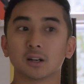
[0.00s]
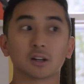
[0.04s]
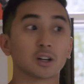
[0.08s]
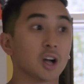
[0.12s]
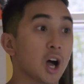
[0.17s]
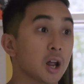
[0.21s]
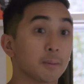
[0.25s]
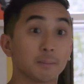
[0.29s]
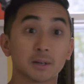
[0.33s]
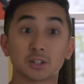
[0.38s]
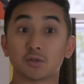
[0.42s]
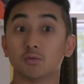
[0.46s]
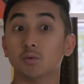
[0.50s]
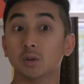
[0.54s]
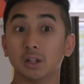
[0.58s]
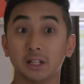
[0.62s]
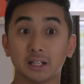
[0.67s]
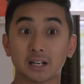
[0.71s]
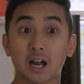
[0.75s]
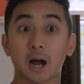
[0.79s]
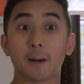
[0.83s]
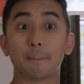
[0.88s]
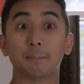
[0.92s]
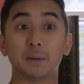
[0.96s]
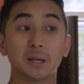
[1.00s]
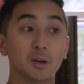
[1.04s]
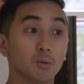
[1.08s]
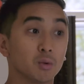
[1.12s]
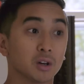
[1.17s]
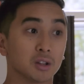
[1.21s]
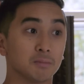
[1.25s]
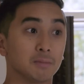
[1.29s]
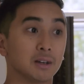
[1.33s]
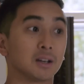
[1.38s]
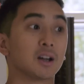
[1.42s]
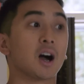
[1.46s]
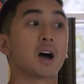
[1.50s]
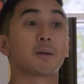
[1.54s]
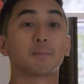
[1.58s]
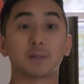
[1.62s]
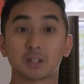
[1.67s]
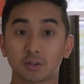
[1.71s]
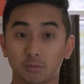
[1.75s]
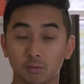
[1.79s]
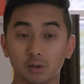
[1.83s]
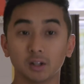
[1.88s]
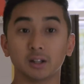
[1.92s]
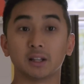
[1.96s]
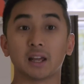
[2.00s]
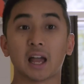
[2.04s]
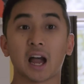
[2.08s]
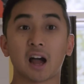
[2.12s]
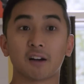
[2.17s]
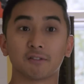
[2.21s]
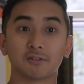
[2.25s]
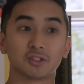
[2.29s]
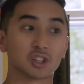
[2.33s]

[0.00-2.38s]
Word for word: God must really not be with me. God must really have